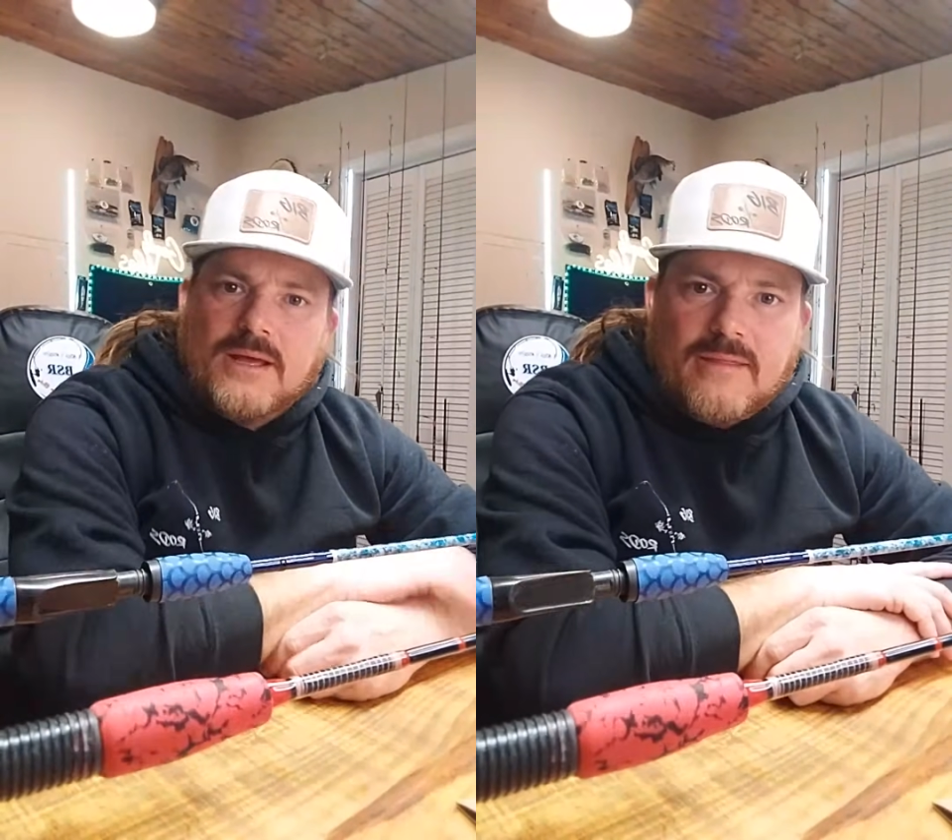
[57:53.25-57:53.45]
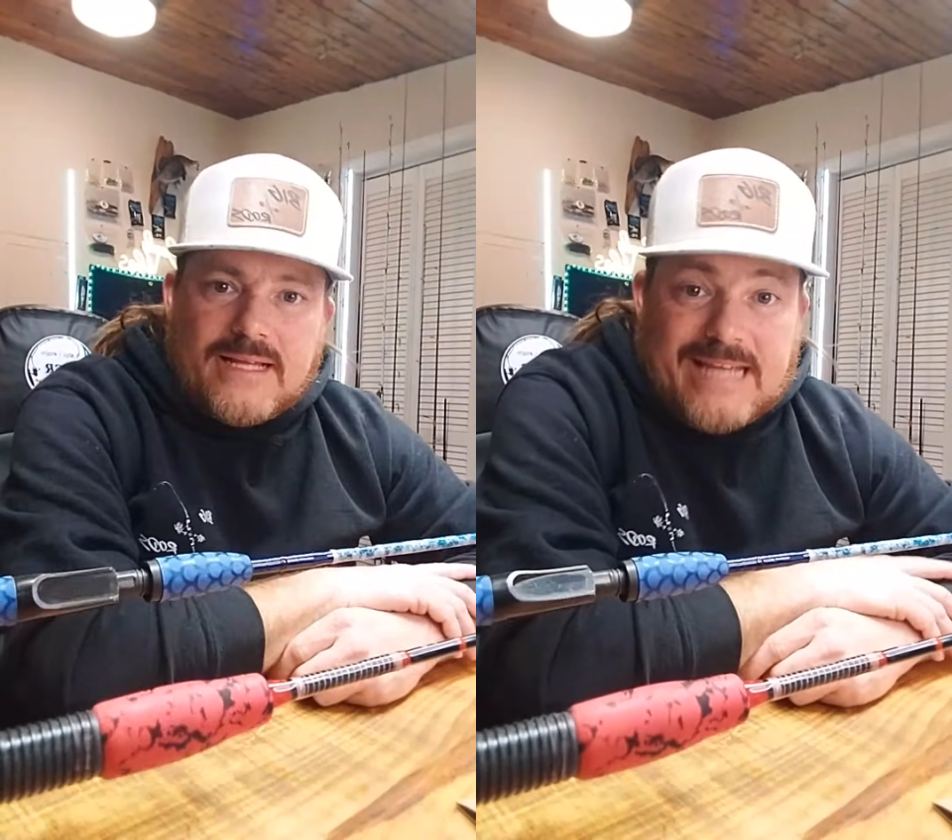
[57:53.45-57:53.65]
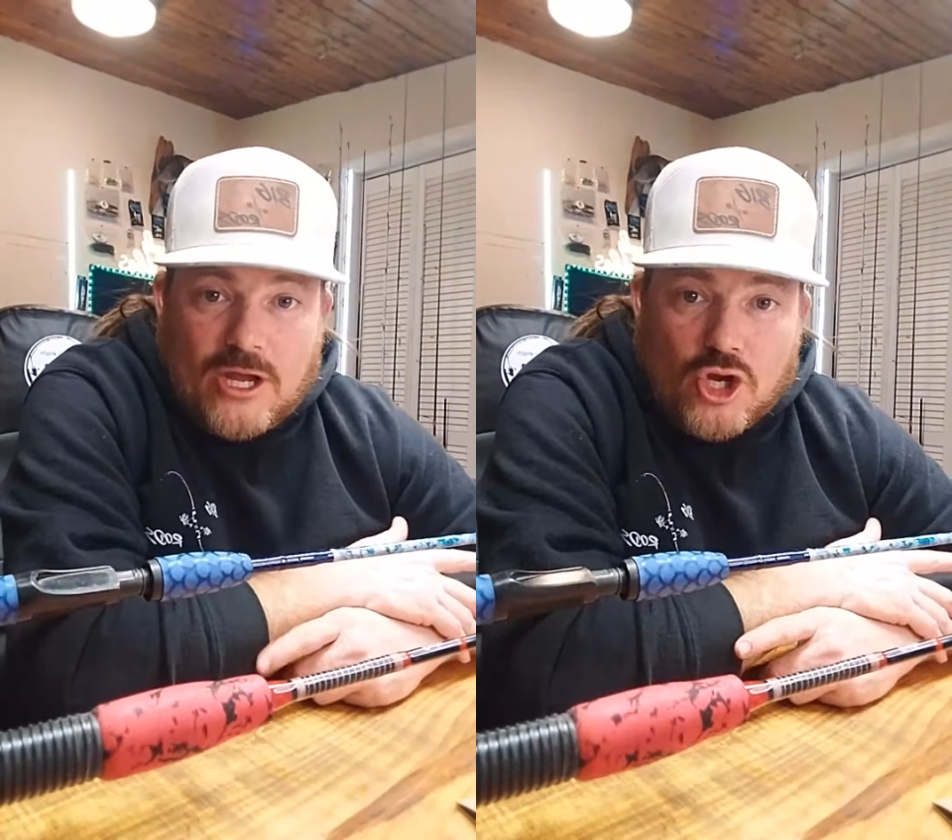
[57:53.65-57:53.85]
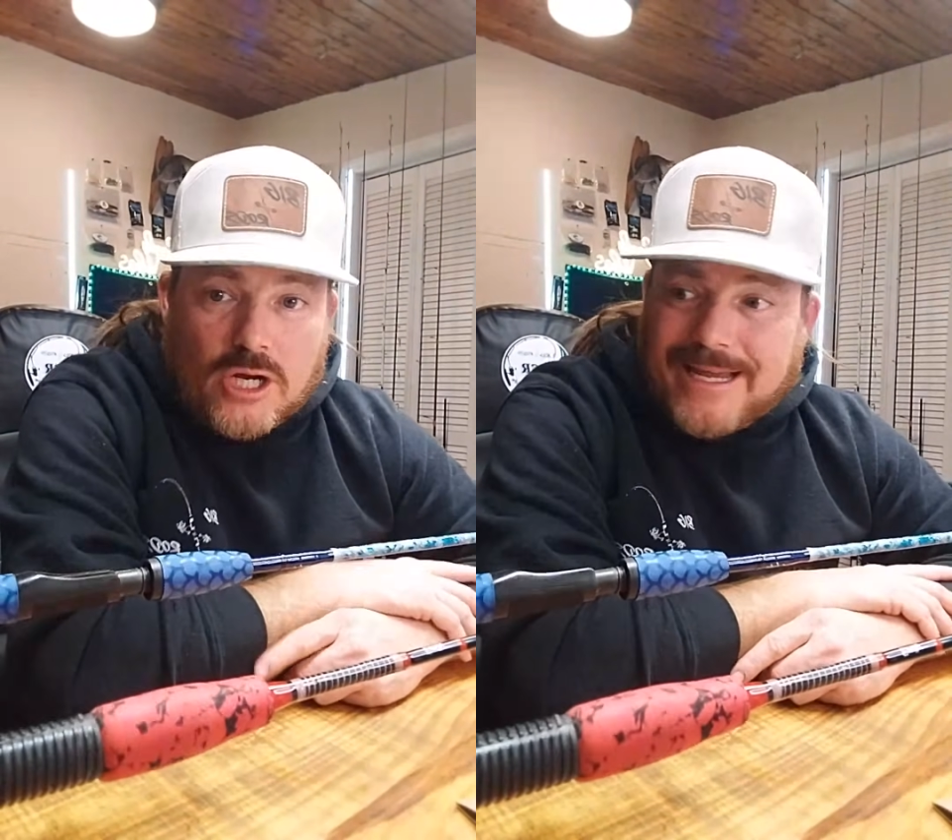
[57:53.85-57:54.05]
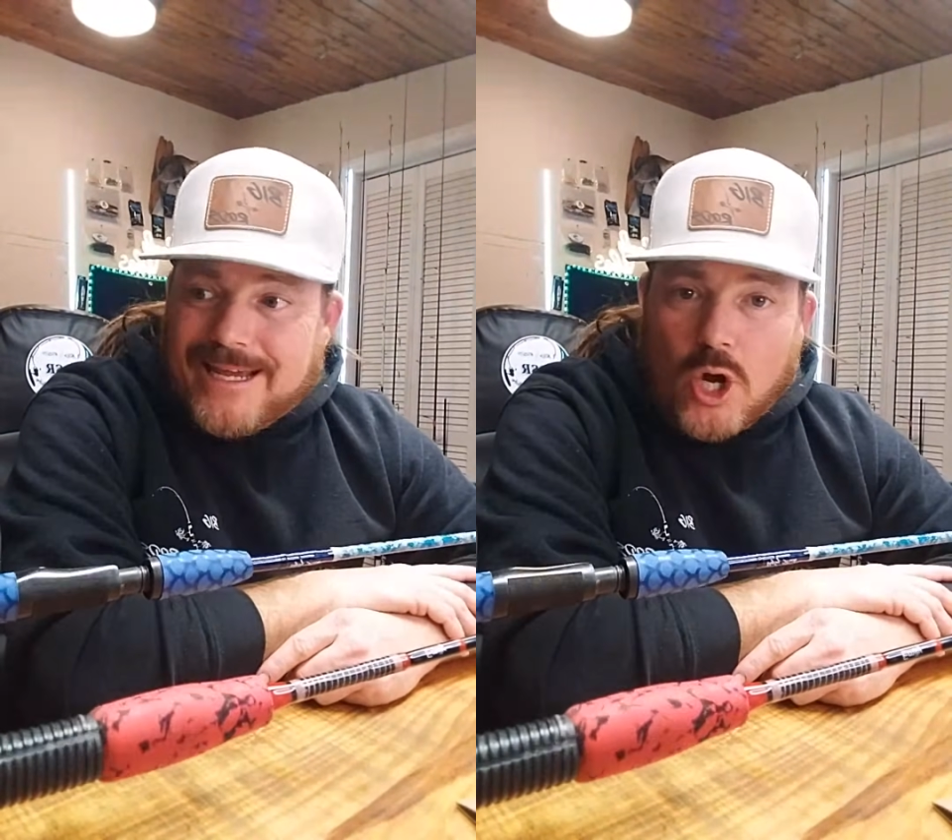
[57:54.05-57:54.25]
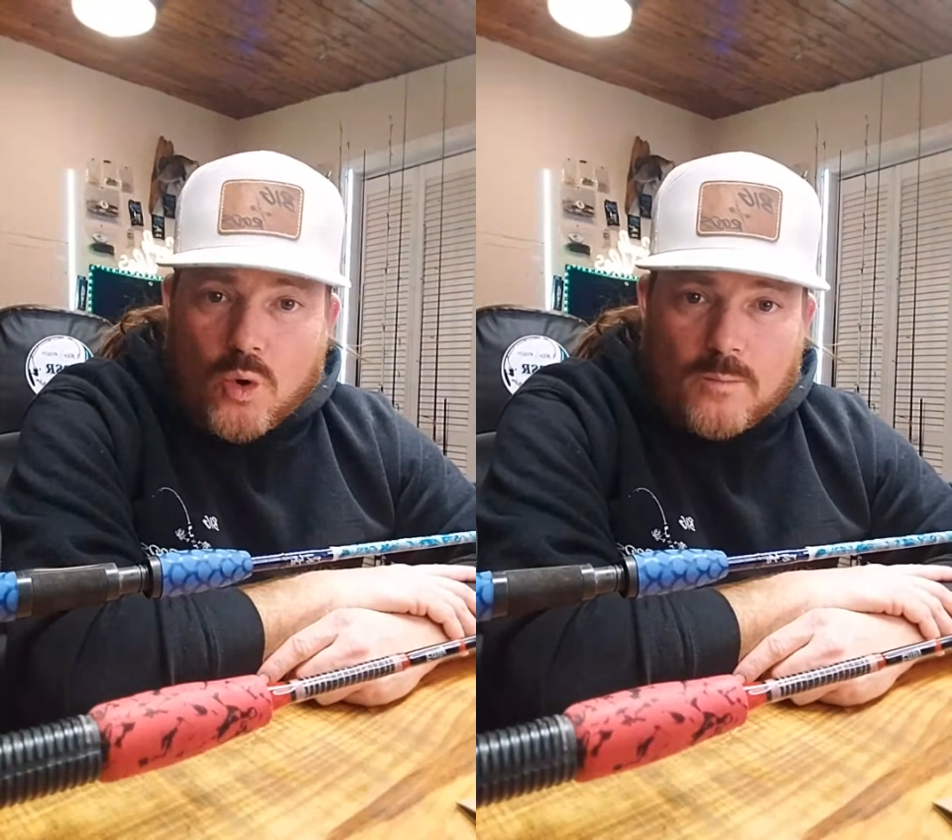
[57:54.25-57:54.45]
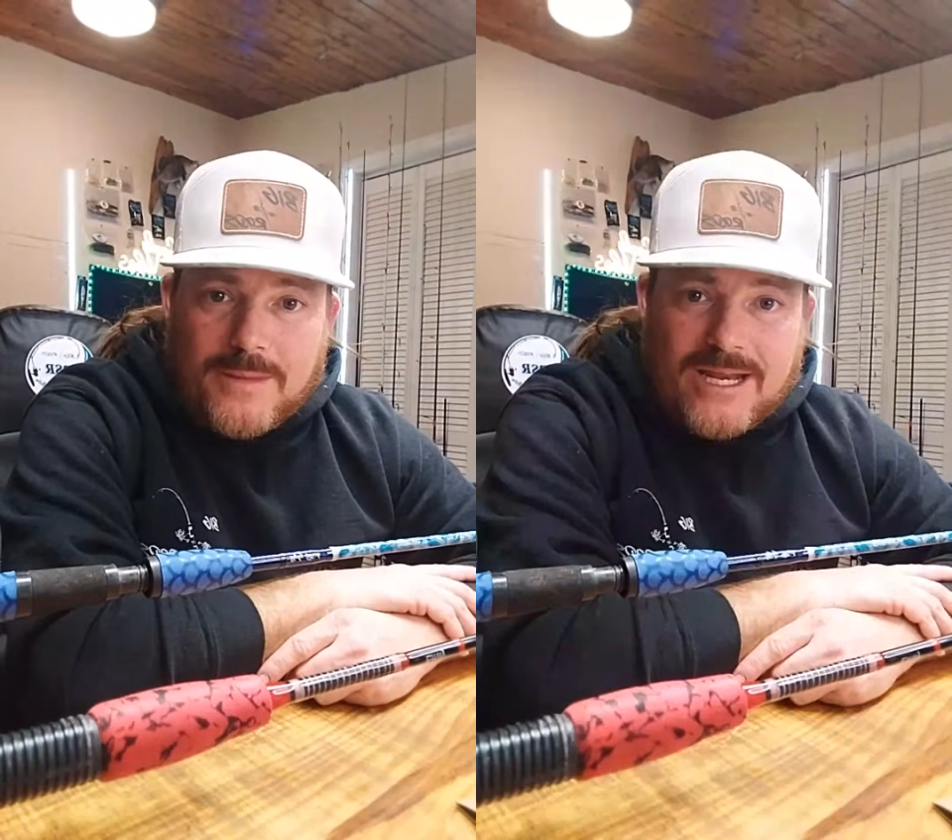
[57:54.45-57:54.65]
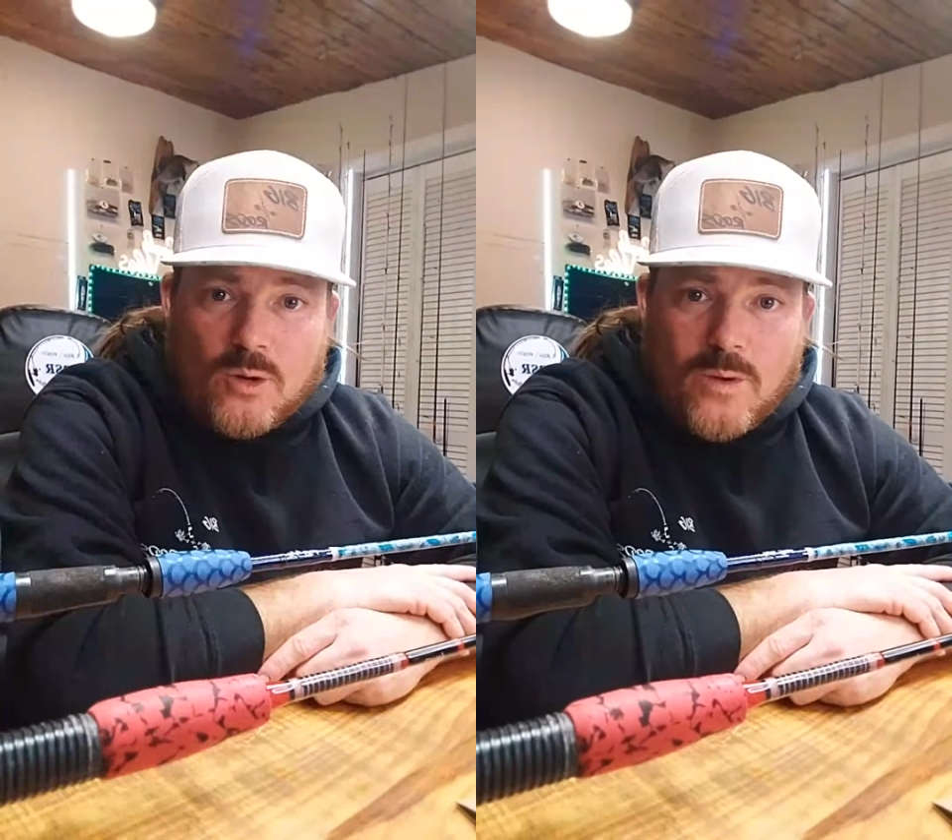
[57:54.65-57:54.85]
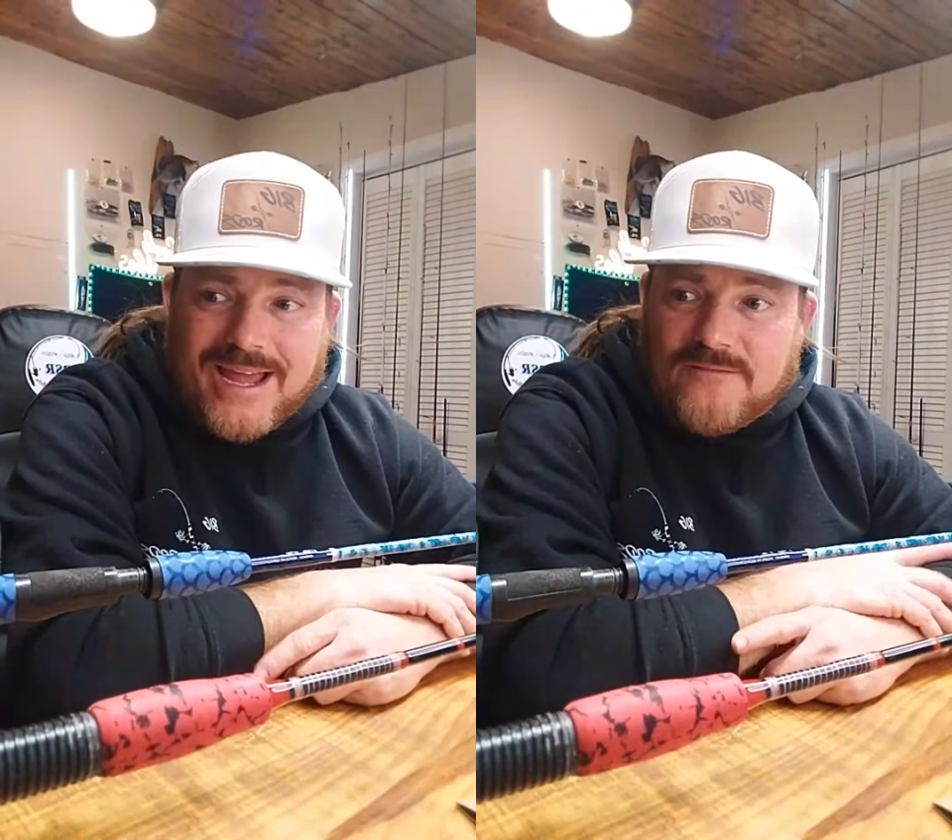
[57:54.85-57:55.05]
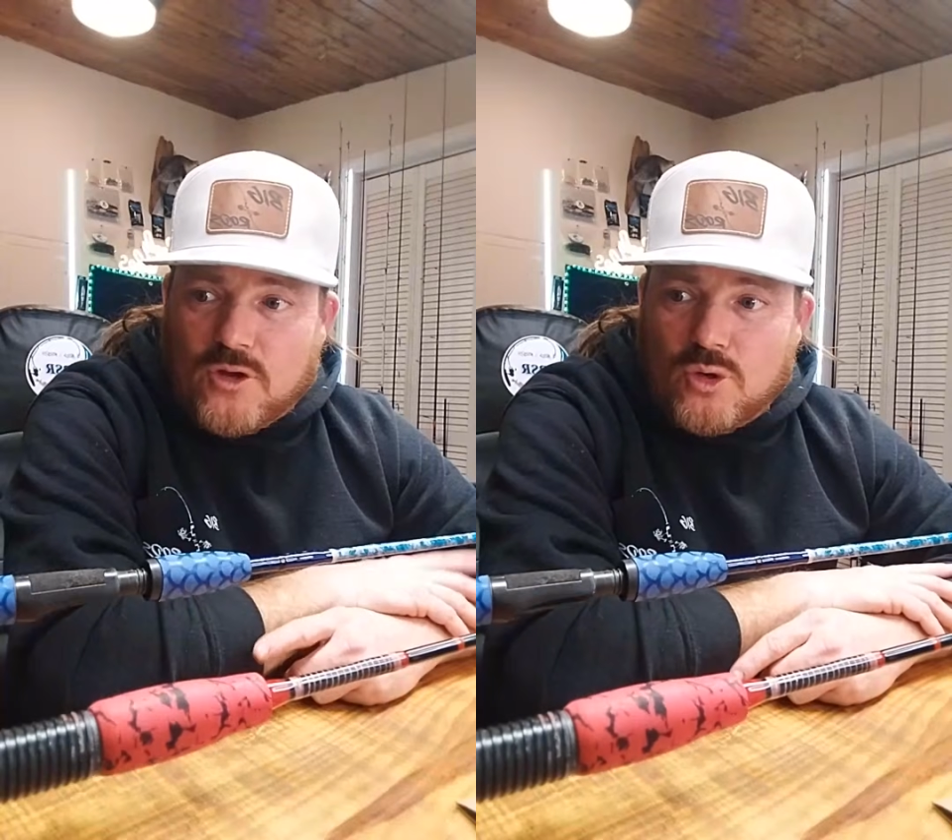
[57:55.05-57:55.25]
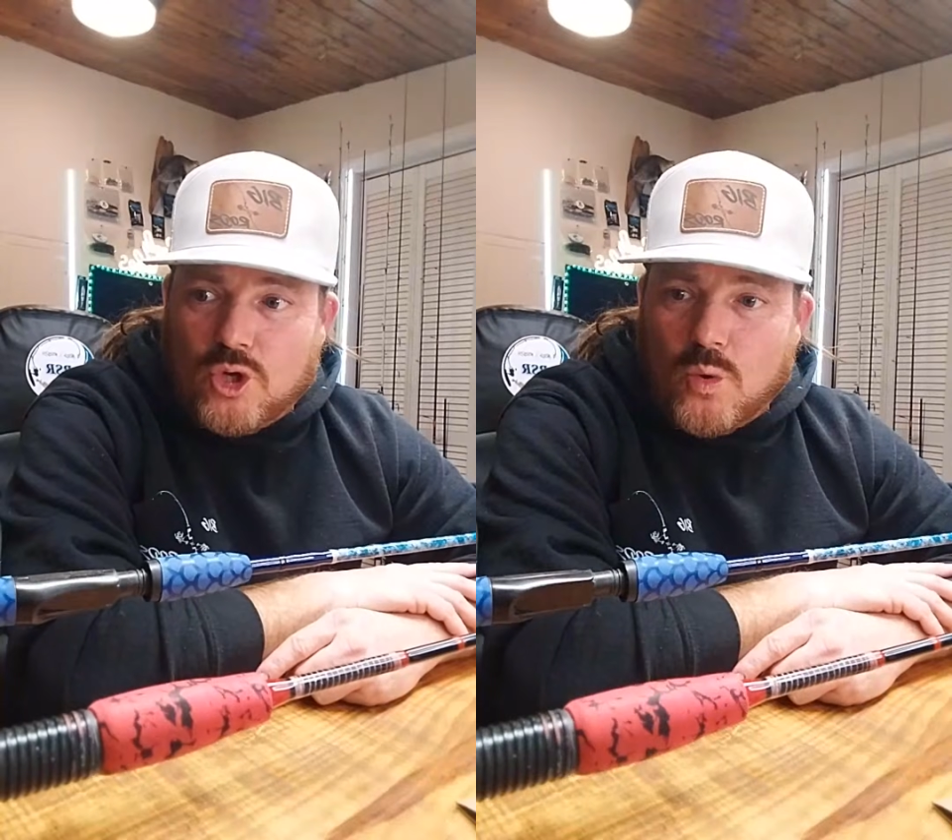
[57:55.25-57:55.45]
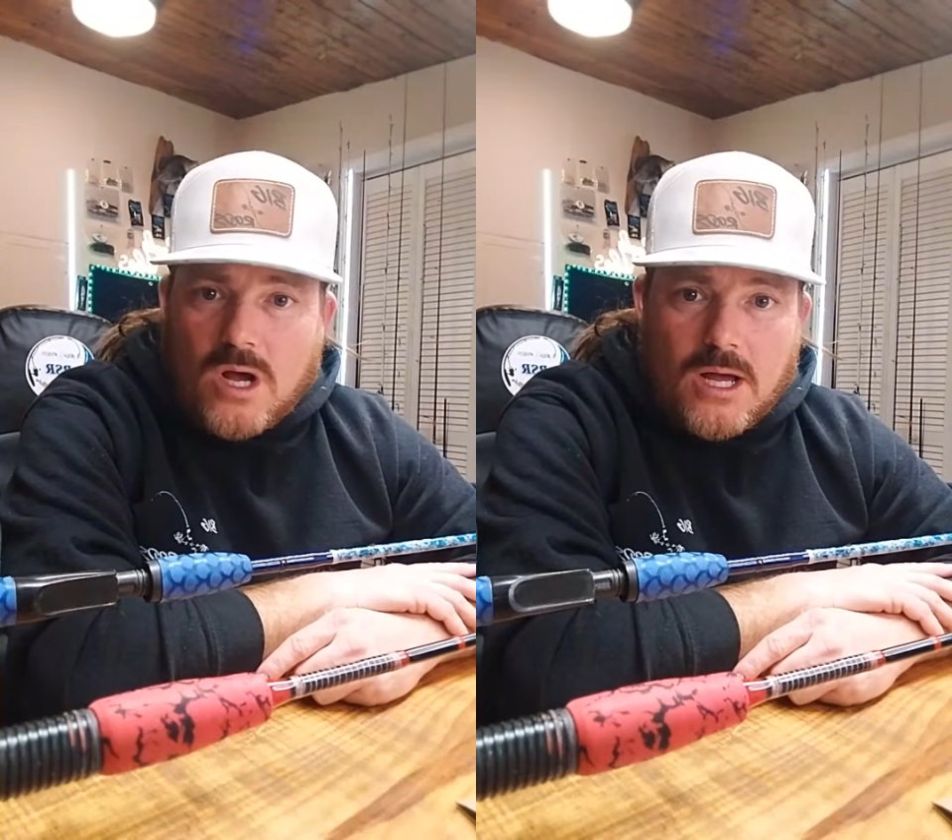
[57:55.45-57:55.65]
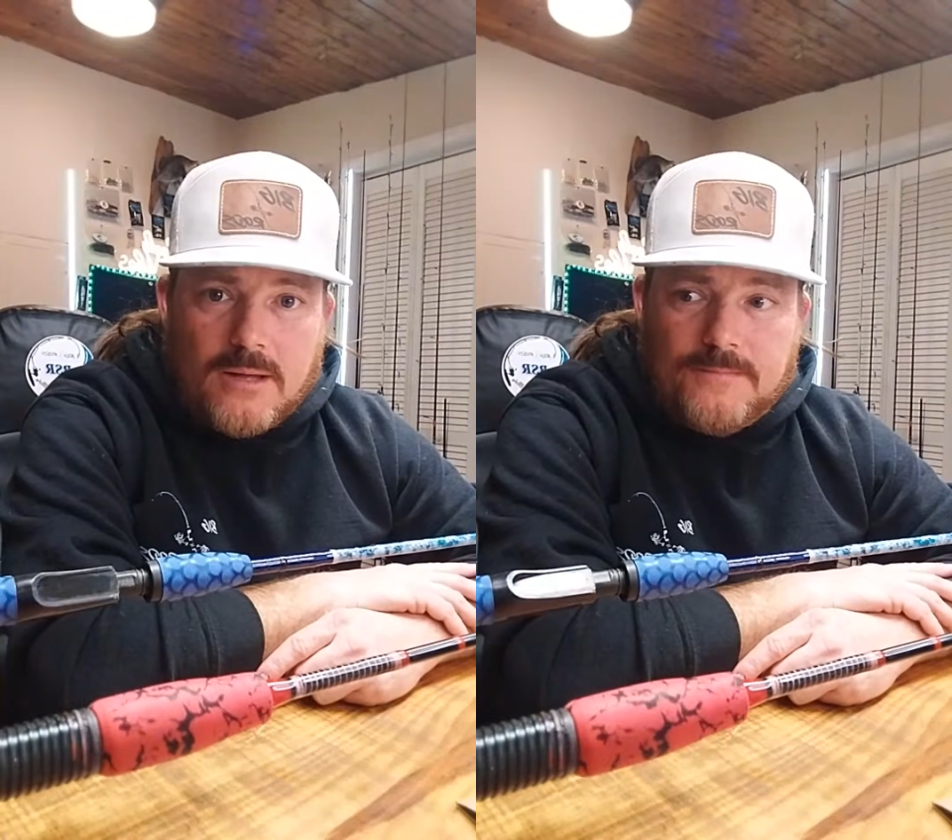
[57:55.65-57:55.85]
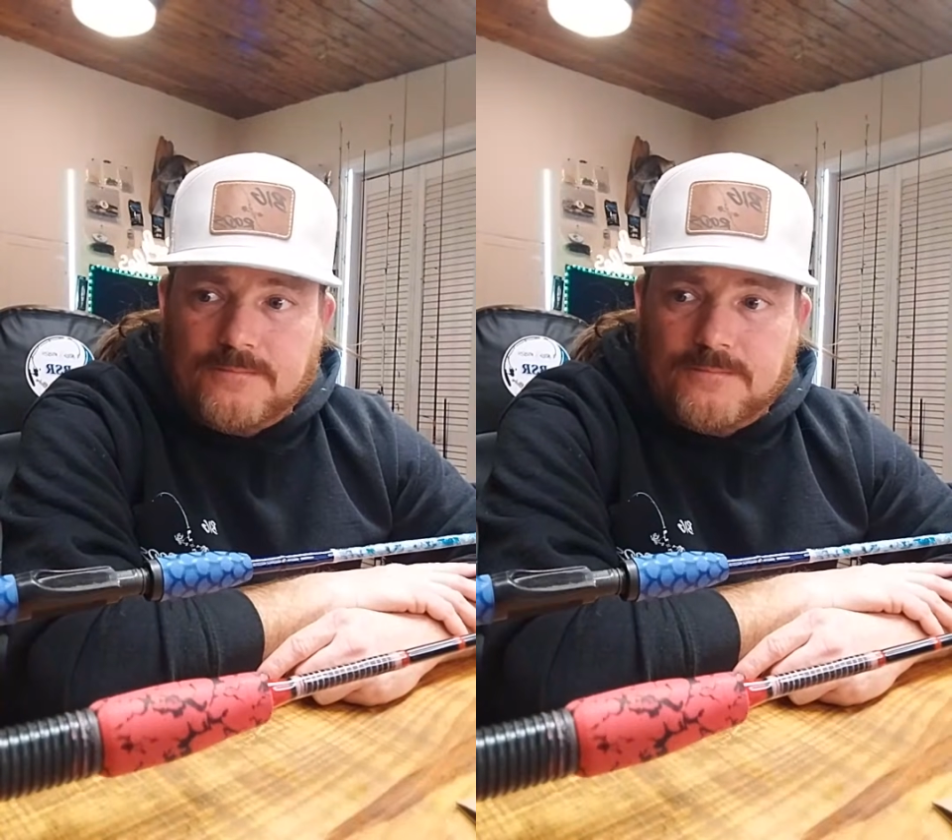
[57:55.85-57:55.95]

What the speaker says: That's how you're going to get a hold of me anyway if you do